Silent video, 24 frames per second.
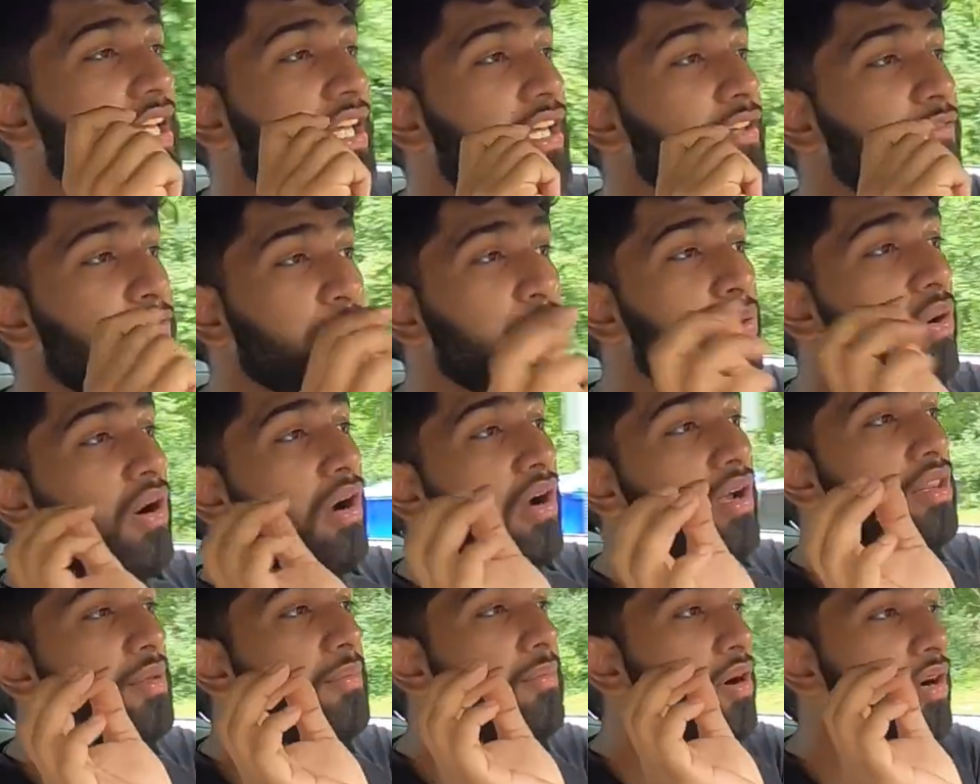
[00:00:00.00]
if you
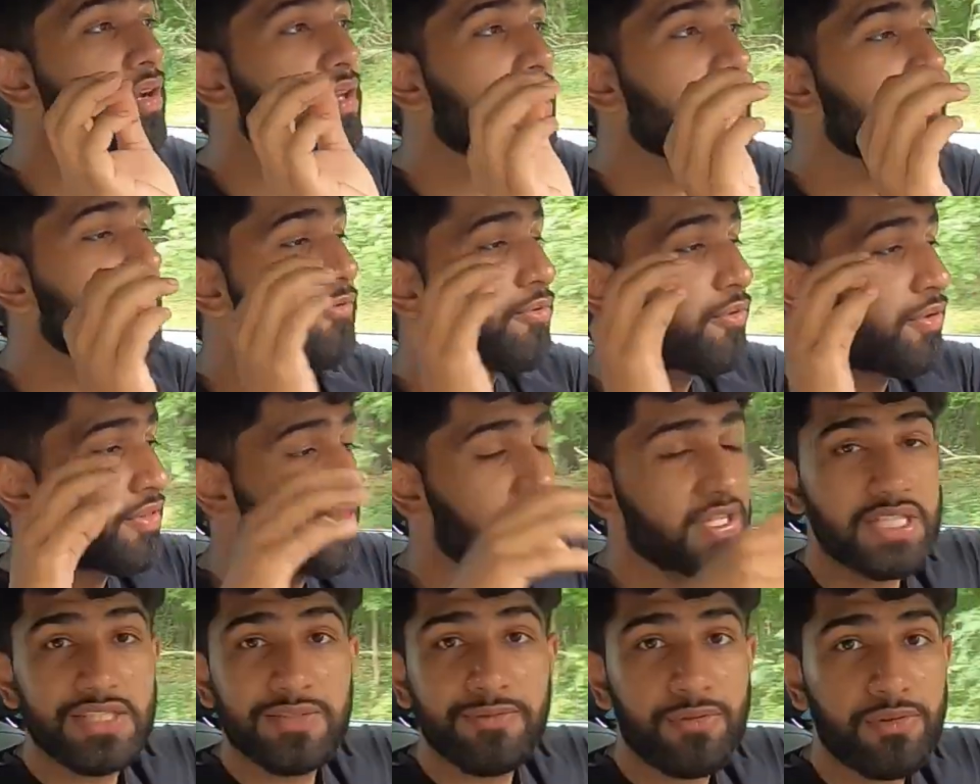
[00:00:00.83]
are in the market for
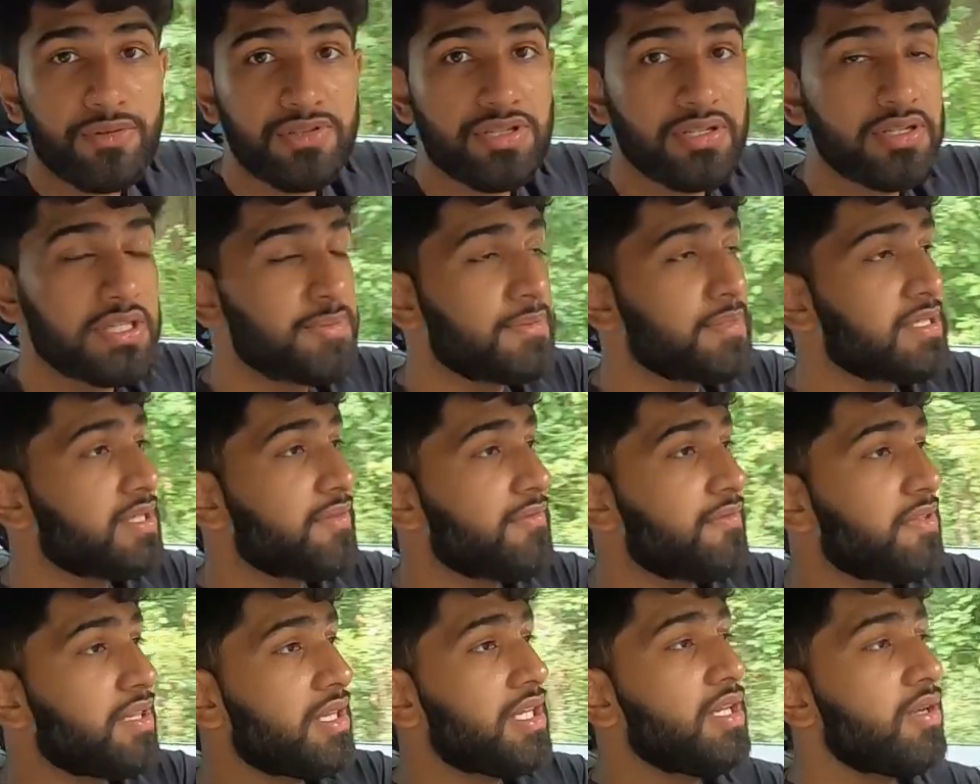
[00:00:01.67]
this 4 Series
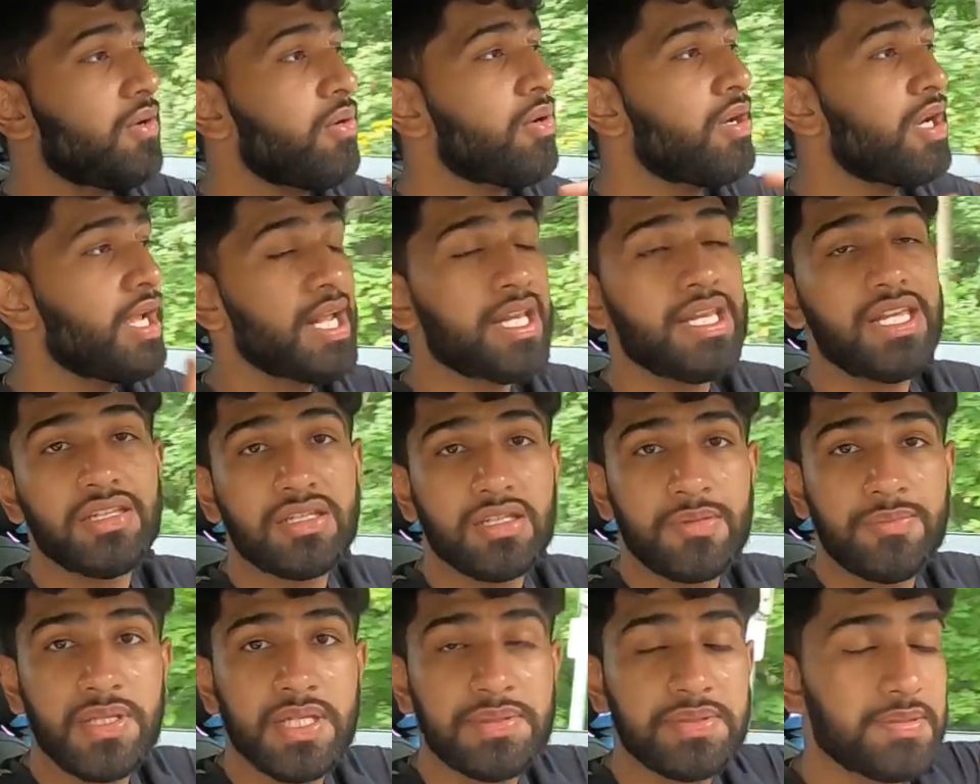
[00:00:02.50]
specifically, or any
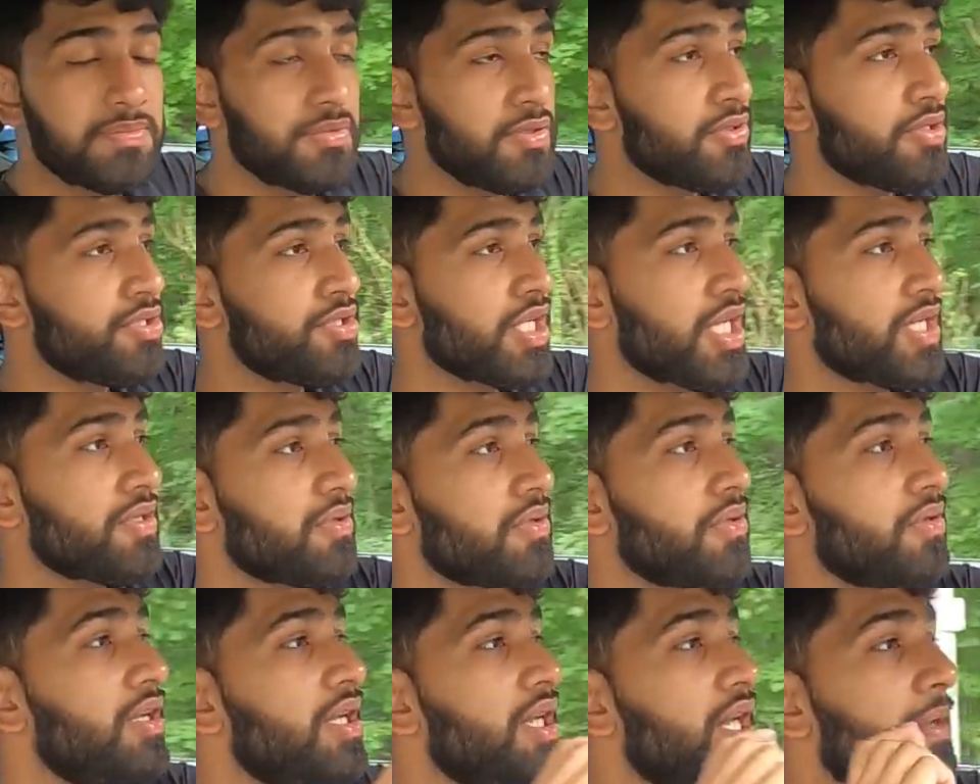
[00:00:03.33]
other BMW in
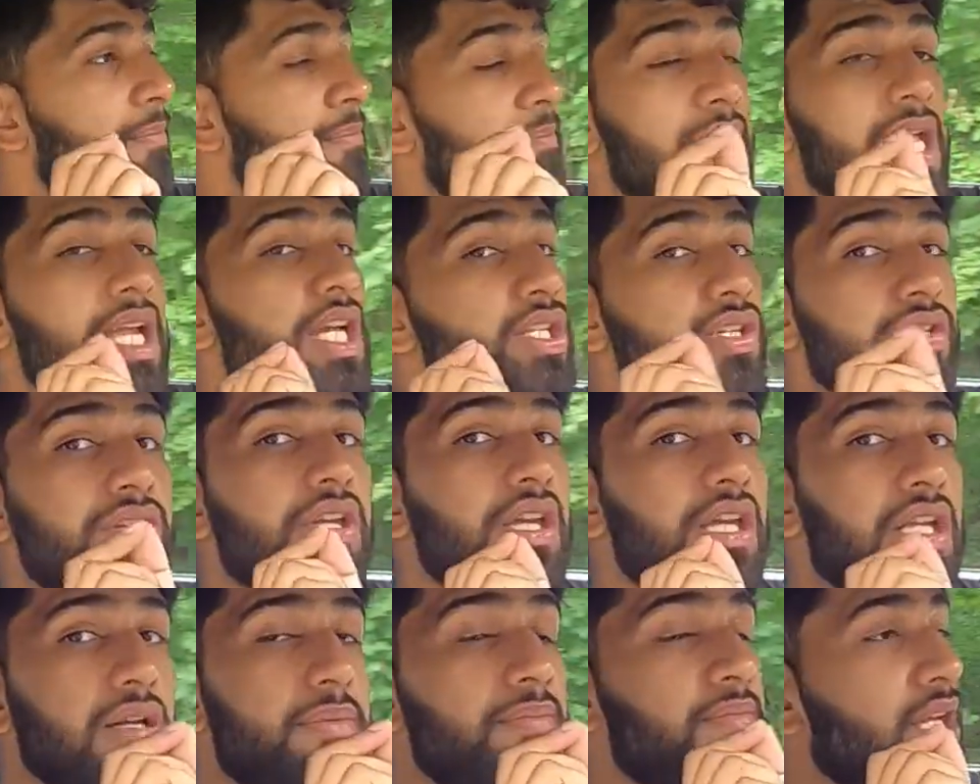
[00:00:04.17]
general, make sure
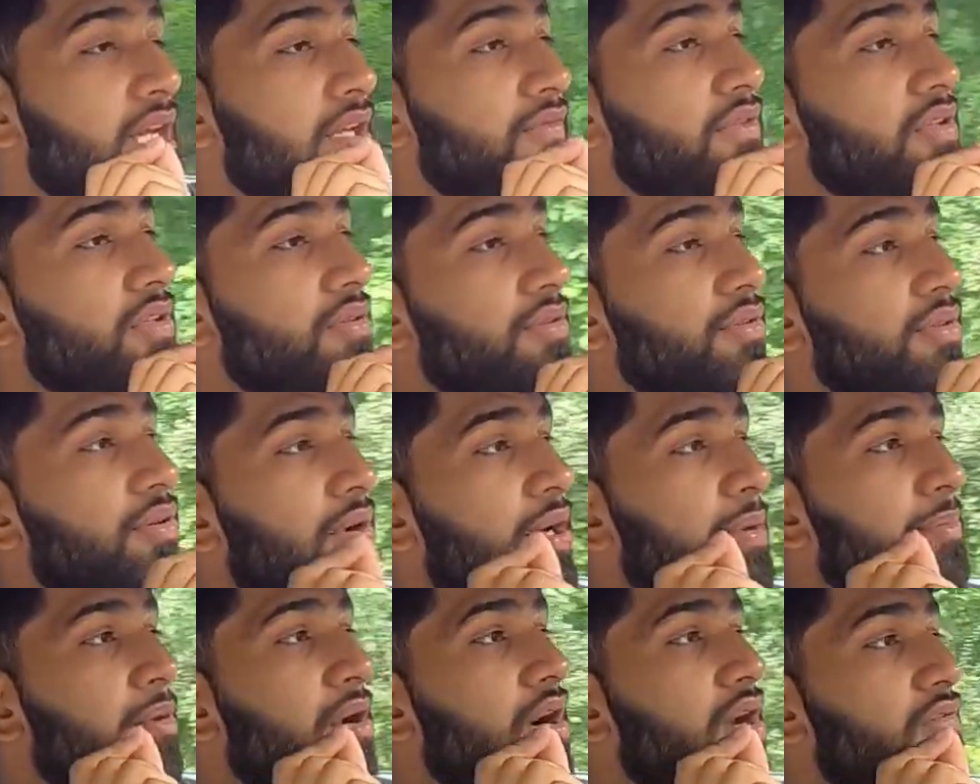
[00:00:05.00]
you hit up Denver
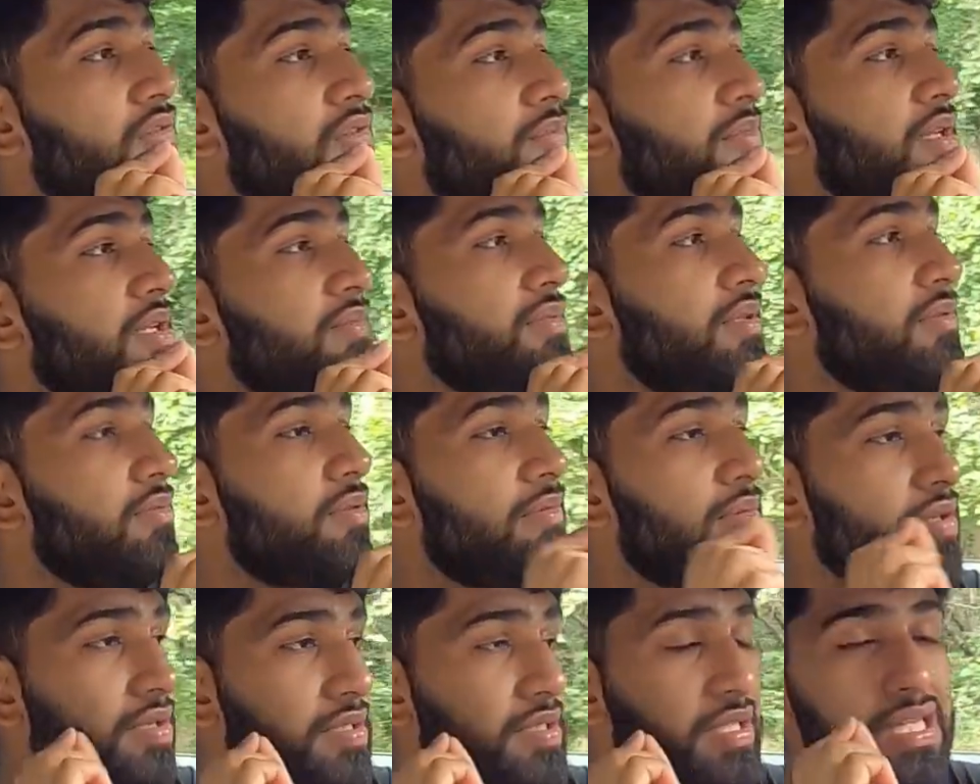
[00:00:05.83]
Kudo at Parkview
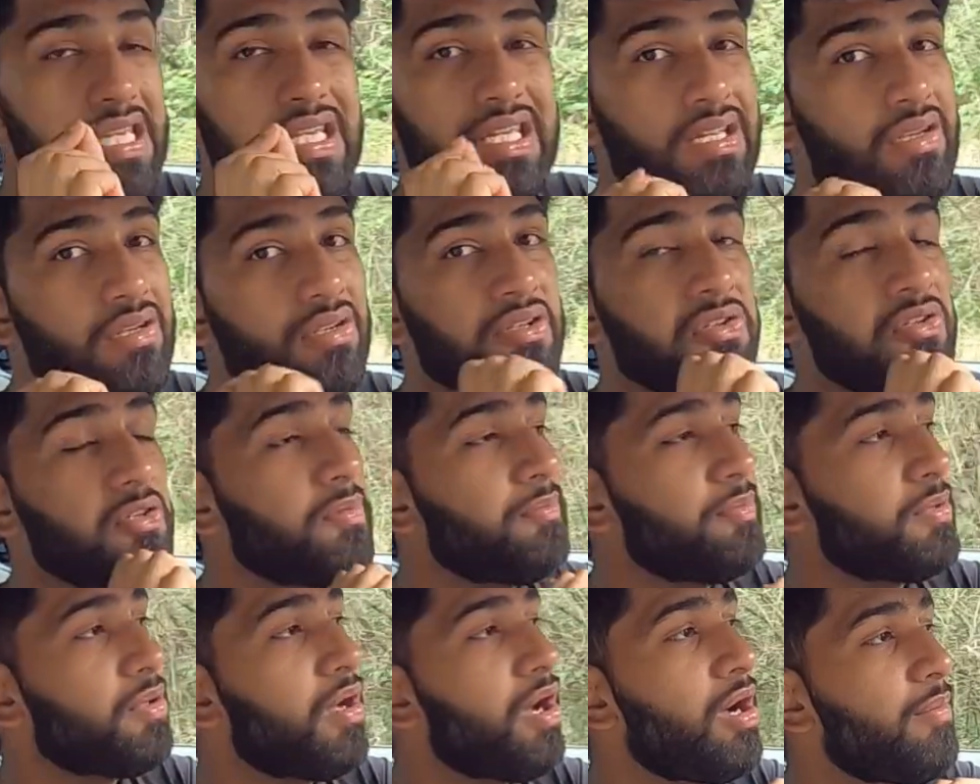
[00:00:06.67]
BMW, because he can hook you
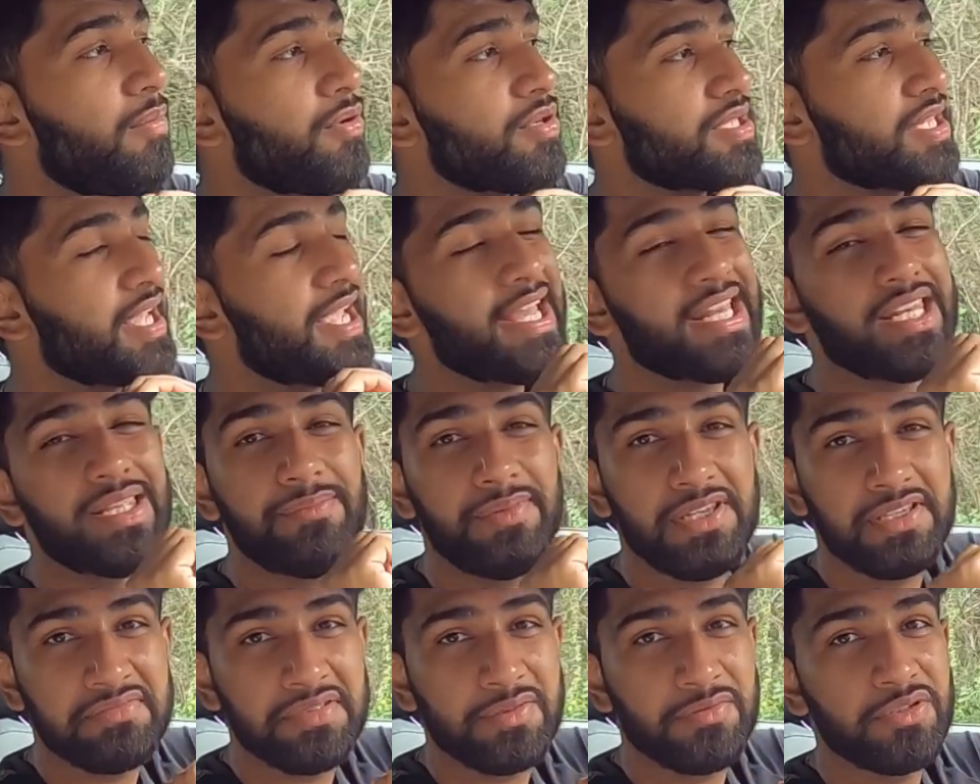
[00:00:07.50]
up with almost any
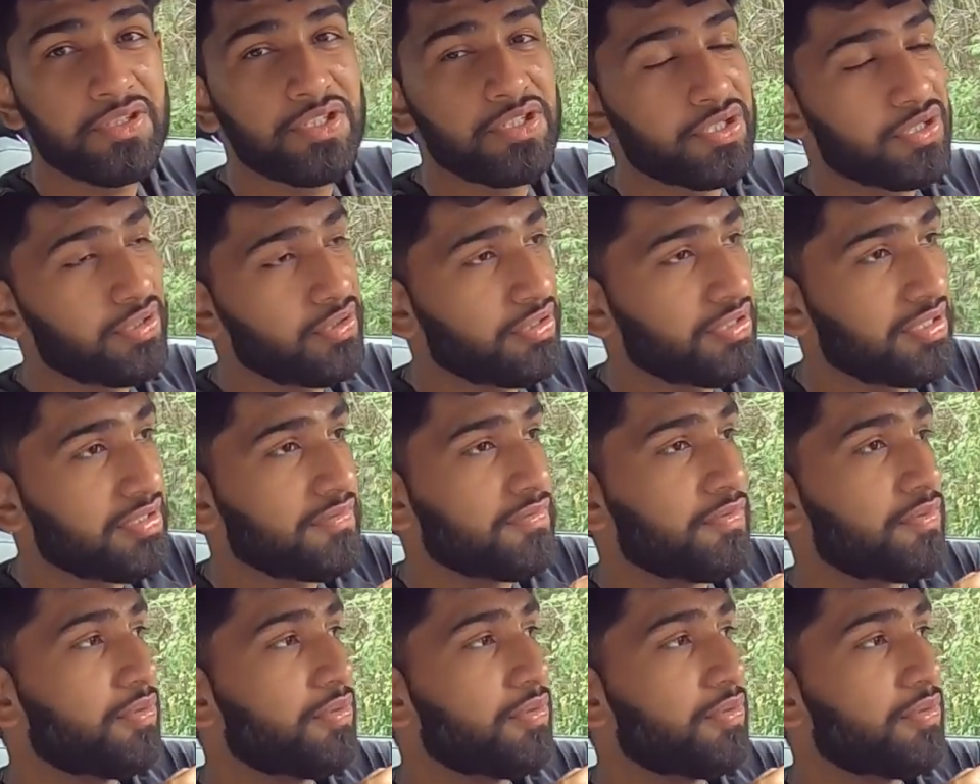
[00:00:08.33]
BMW that you're looking